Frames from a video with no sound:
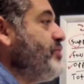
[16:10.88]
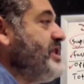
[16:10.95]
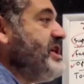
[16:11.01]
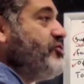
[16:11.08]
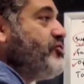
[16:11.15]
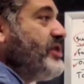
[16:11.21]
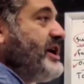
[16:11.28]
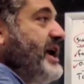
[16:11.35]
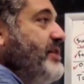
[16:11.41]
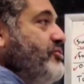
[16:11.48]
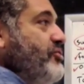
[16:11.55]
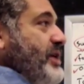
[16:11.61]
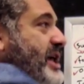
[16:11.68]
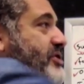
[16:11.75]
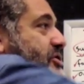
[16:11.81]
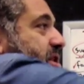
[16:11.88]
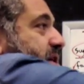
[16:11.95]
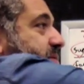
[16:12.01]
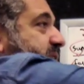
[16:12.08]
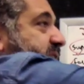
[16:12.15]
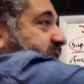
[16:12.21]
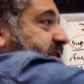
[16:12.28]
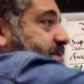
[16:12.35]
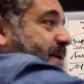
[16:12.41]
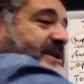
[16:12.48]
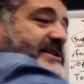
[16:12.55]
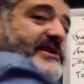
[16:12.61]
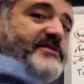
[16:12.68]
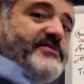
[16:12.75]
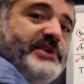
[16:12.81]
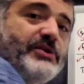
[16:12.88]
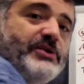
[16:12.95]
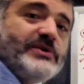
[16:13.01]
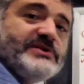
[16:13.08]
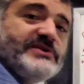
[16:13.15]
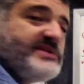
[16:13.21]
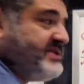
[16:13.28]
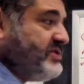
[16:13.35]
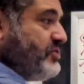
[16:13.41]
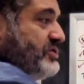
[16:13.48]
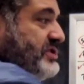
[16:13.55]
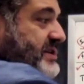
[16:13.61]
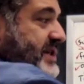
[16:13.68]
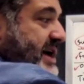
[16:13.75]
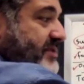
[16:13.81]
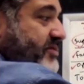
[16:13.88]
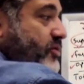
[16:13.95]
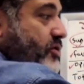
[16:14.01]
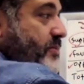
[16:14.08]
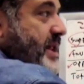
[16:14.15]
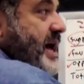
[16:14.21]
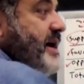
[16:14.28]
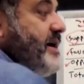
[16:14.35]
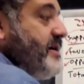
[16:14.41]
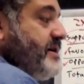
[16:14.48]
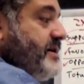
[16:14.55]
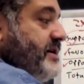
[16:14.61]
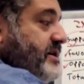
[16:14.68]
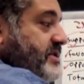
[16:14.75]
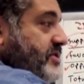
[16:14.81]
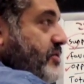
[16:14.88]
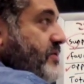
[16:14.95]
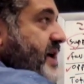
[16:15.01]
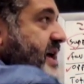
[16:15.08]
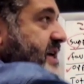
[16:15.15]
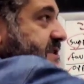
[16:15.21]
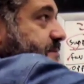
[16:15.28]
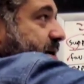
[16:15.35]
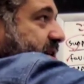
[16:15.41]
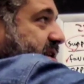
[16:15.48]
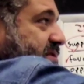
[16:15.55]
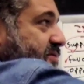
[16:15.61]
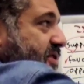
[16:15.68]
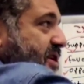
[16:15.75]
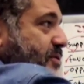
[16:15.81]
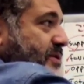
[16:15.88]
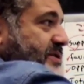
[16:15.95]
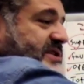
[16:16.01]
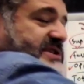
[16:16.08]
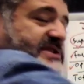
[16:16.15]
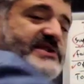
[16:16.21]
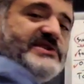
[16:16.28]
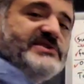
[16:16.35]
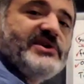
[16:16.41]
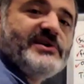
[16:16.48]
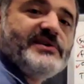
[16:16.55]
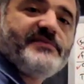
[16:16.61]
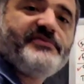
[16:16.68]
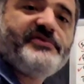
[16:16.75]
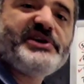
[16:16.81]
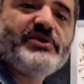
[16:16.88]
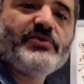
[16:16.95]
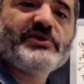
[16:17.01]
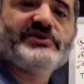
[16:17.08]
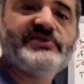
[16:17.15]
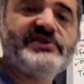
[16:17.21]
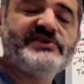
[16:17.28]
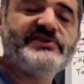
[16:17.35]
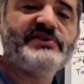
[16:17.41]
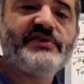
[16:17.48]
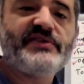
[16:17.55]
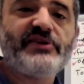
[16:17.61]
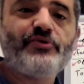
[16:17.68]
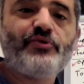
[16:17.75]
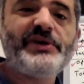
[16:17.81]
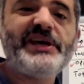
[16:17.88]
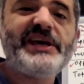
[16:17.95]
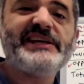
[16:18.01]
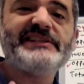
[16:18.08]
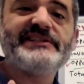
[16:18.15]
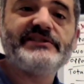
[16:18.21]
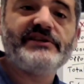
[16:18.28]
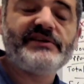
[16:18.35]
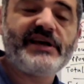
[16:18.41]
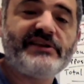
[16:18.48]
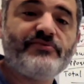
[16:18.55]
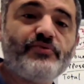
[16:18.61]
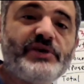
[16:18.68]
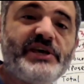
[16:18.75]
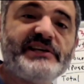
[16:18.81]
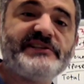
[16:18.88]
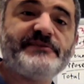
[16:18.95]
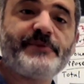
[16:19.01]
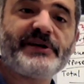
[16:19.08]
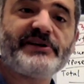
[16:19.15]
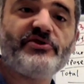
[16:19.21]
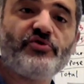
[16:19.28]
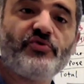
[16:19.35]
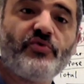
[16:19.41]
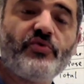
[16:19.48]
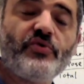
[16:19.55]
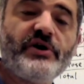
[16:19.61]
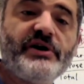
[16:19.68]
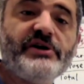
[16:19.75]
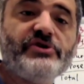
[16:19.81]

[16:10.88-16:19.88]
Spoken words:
we need to calculate the expected frequencies using that formula. So the expected frequencies, these are the frequencies that we expect to